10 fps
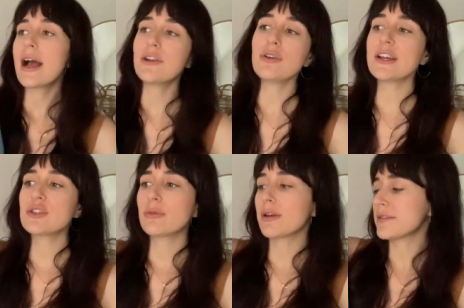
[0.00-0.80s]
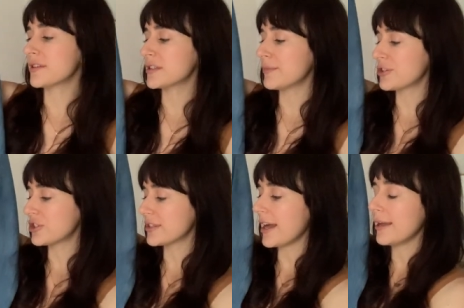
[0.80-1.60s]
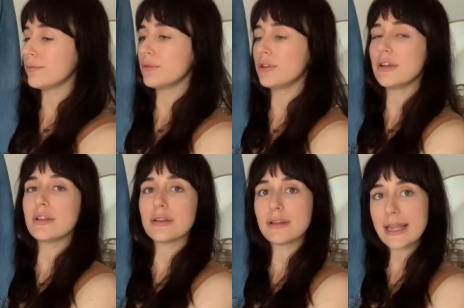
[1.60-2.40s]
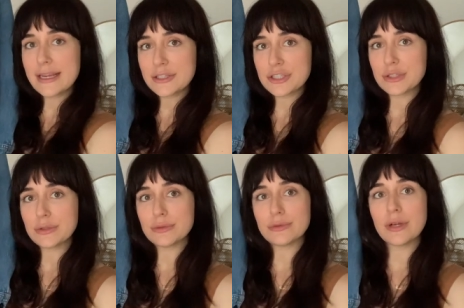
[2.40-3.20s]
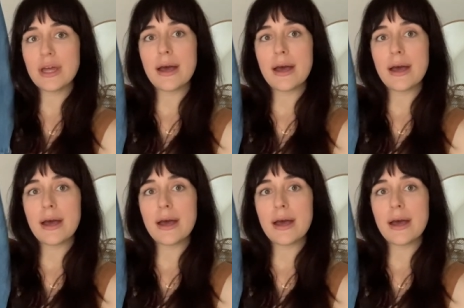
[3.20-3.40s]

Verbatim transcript: I don't get to wear this as much as I would like to,